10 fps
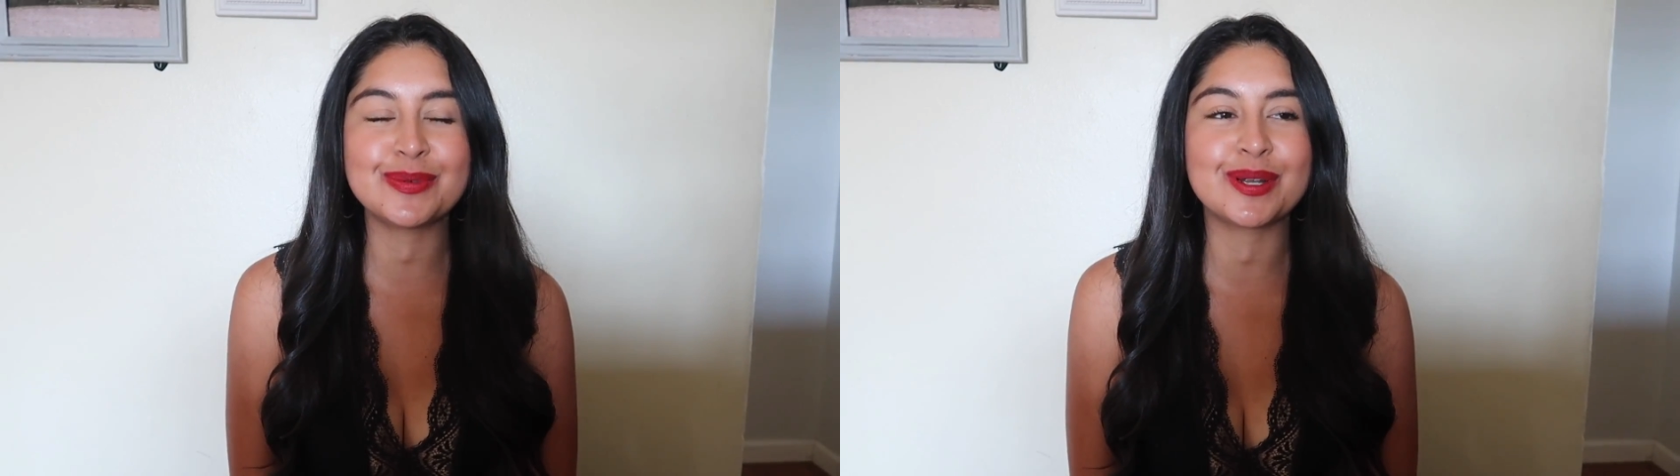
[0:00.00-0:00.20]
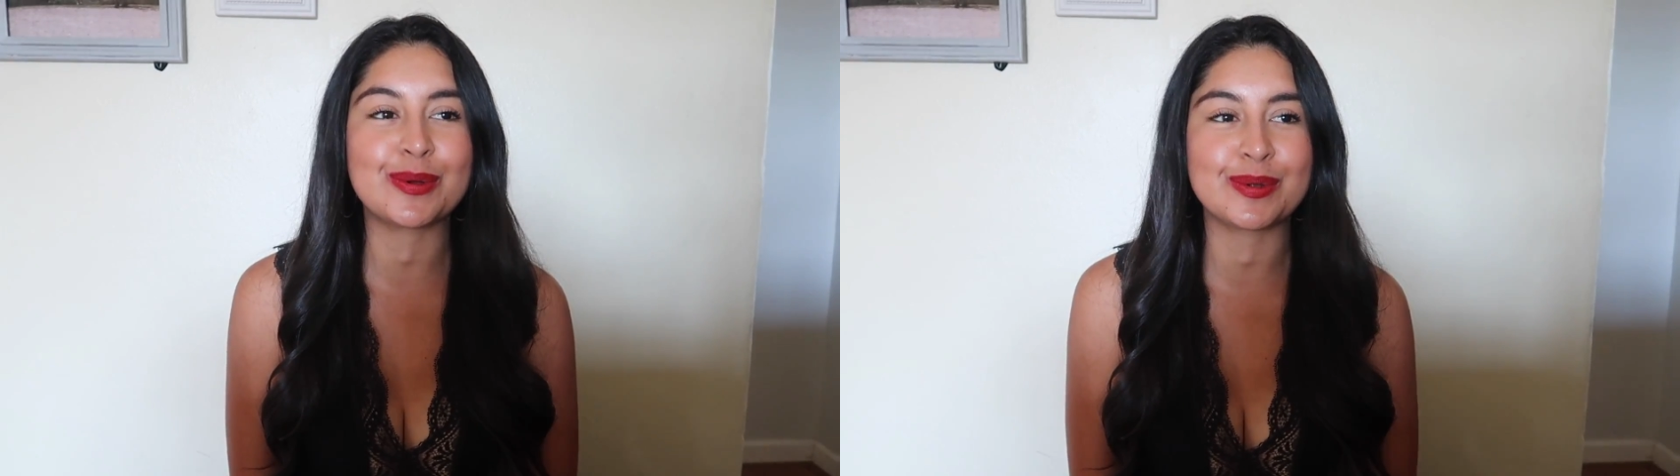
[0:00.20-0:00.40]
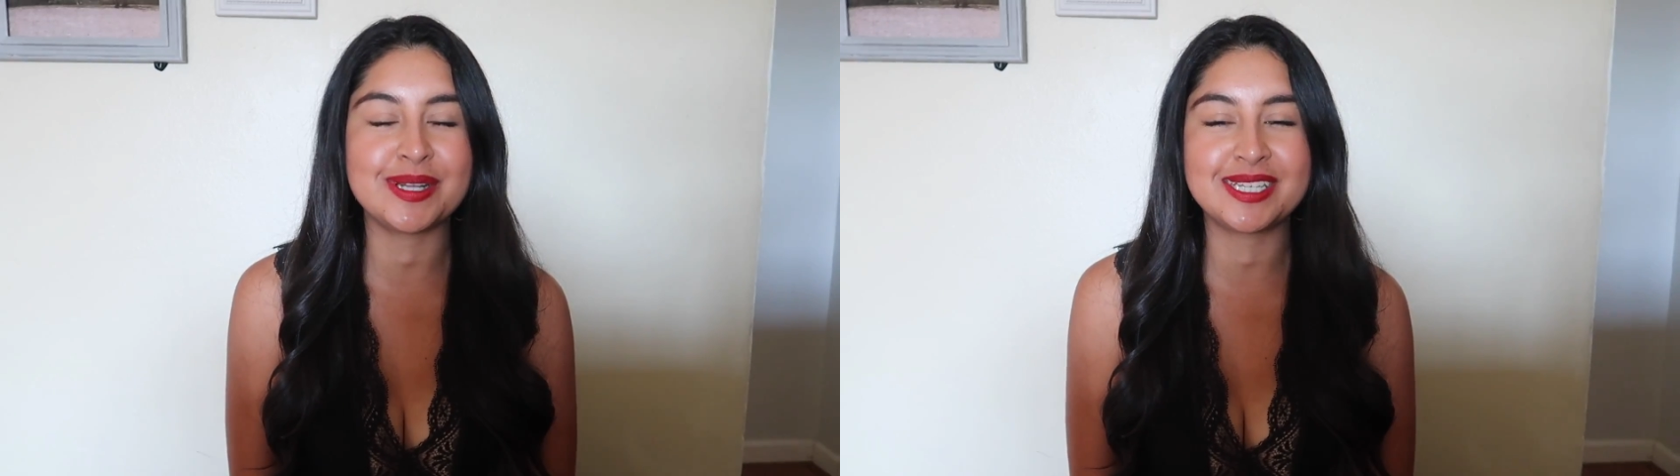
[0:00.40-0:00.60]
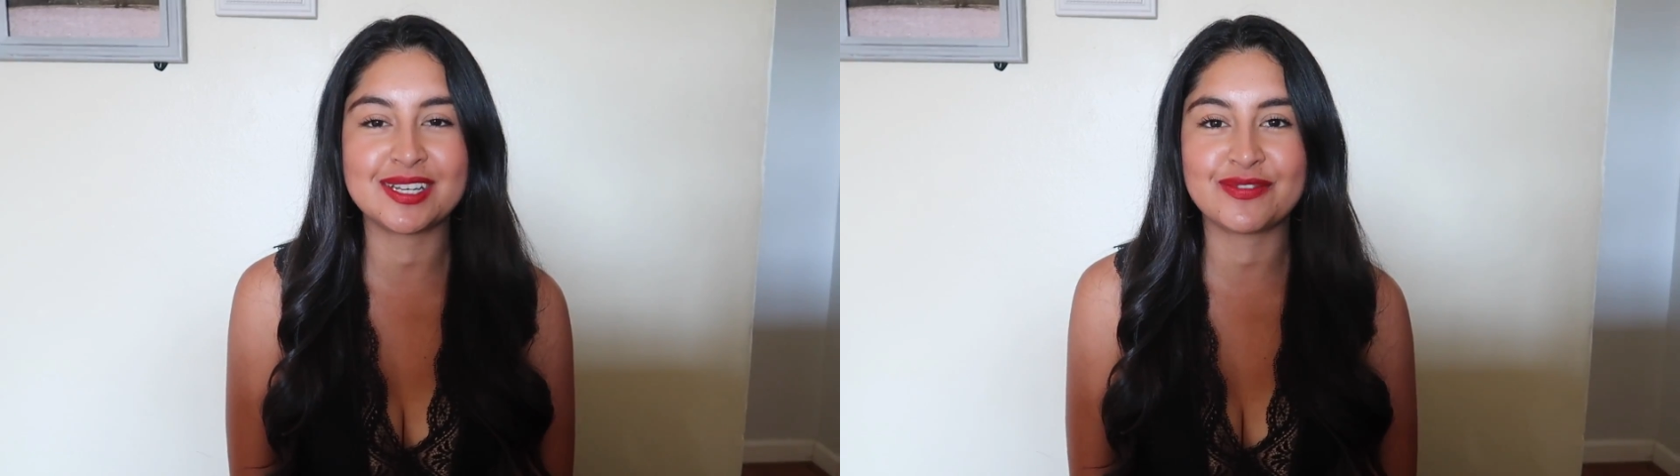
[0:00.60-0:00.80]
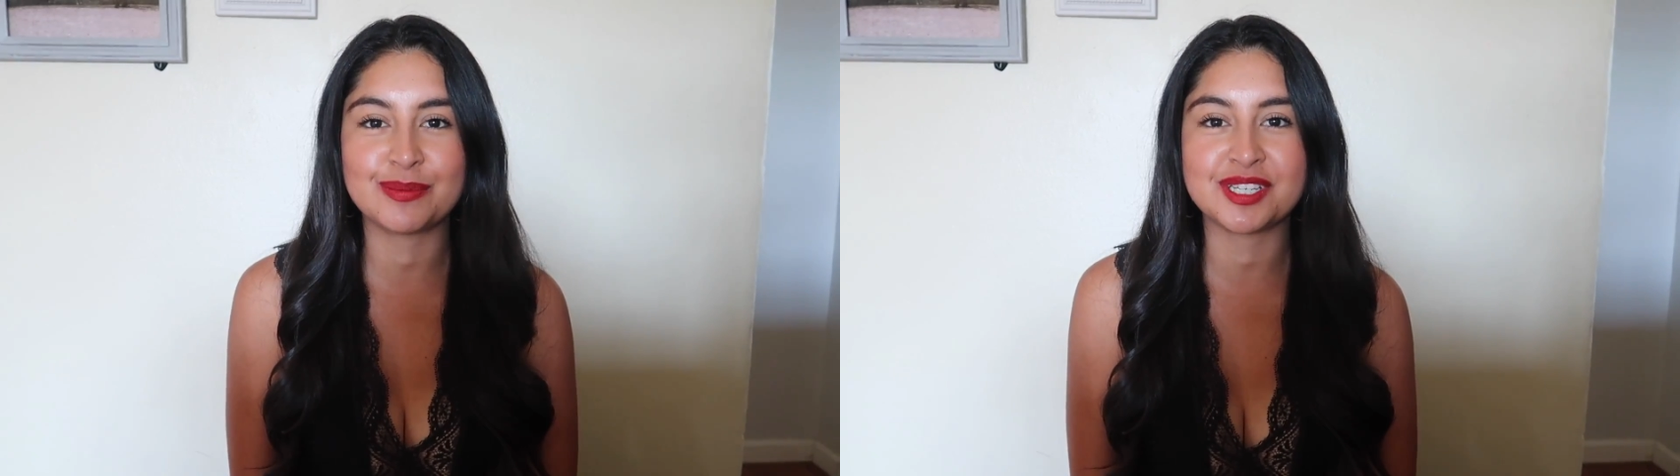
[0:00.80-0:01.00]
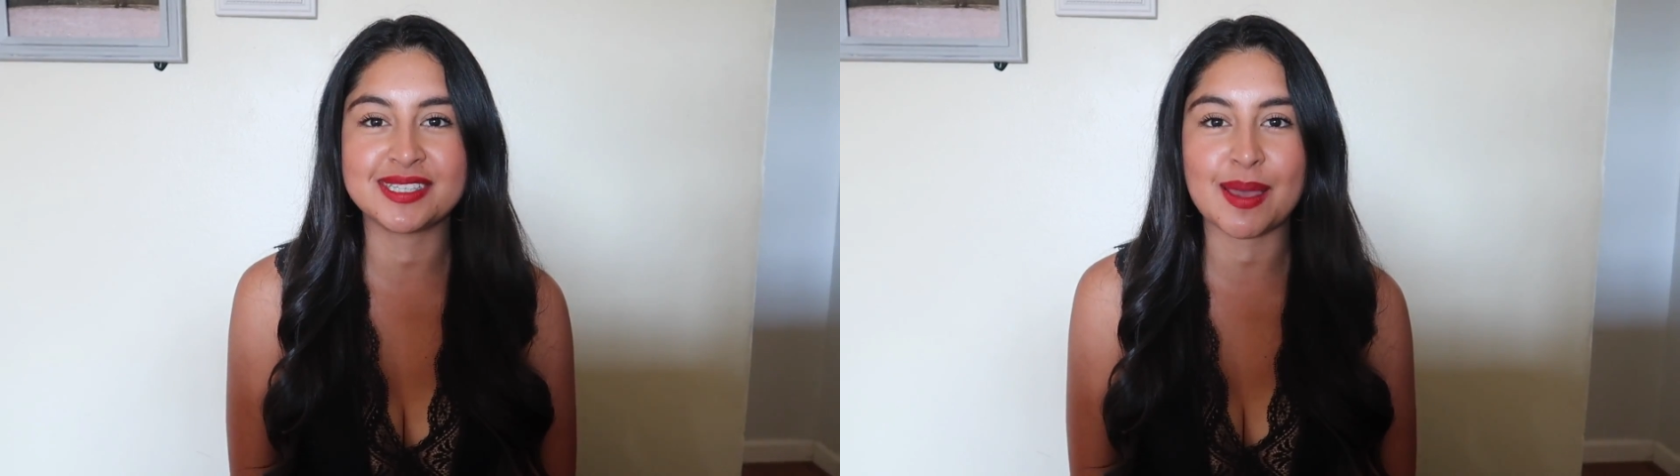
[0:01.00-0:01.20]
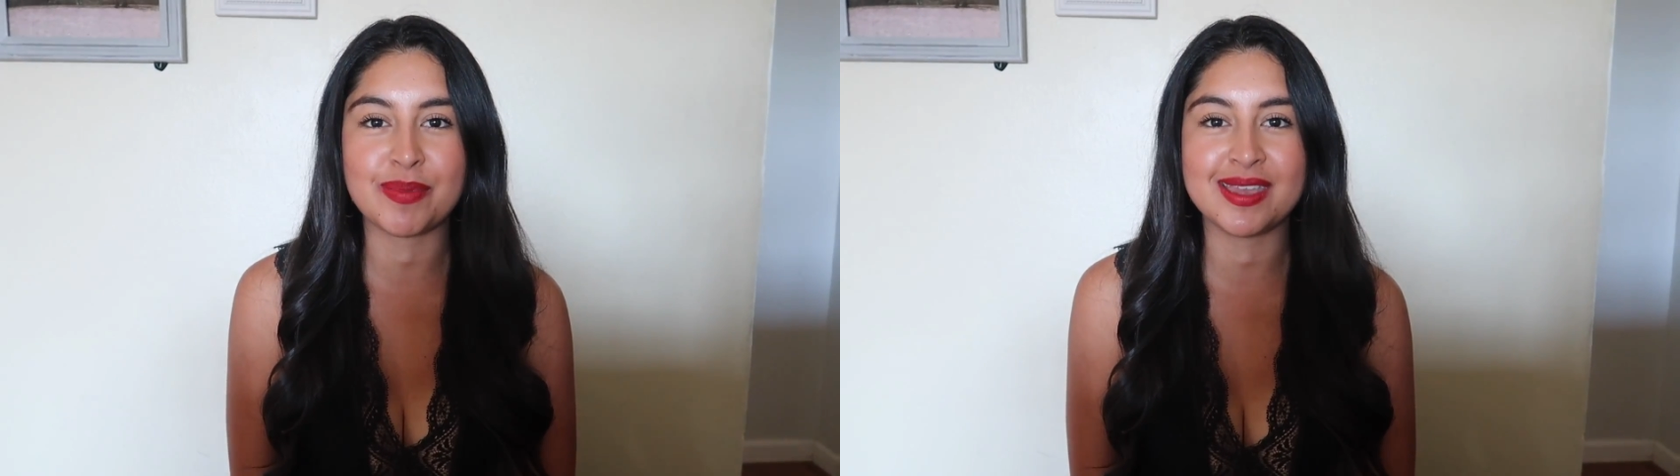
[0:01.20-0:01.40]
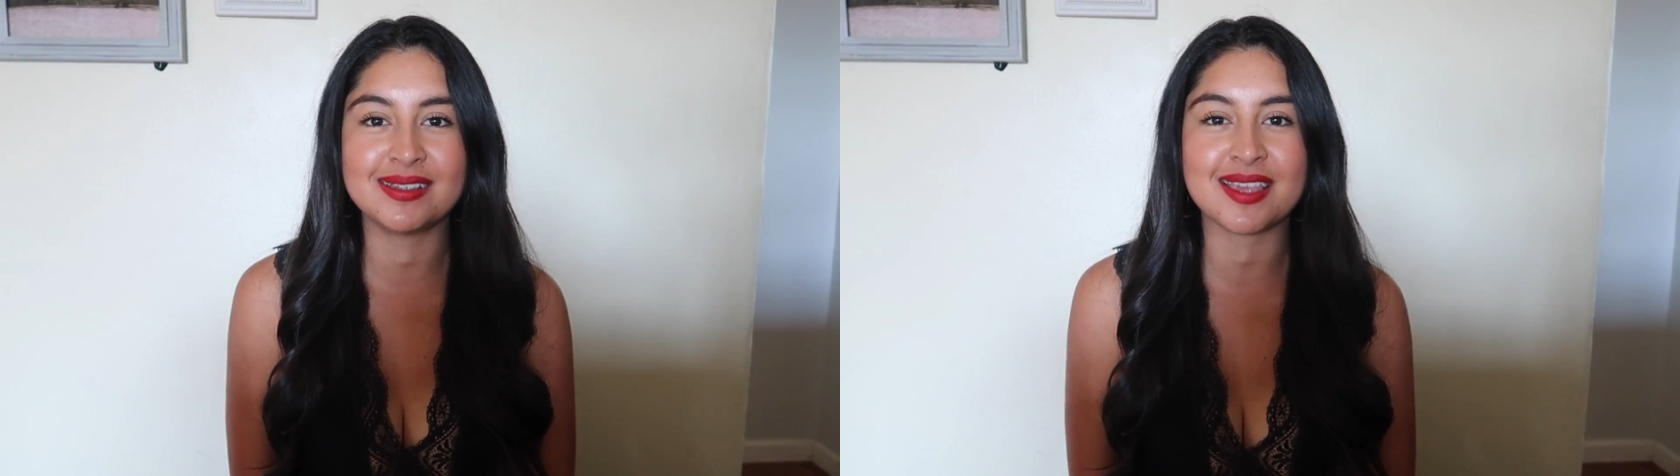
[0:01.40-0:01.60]
We're ordering dinner from
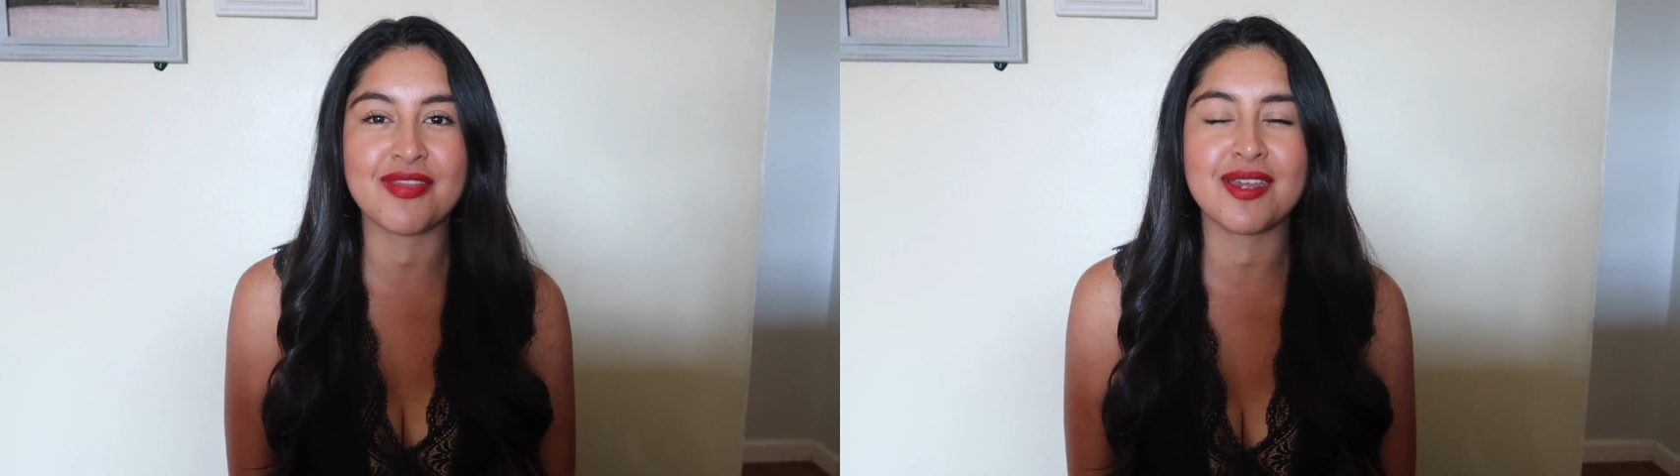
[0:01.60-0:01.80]
Giuseppe's.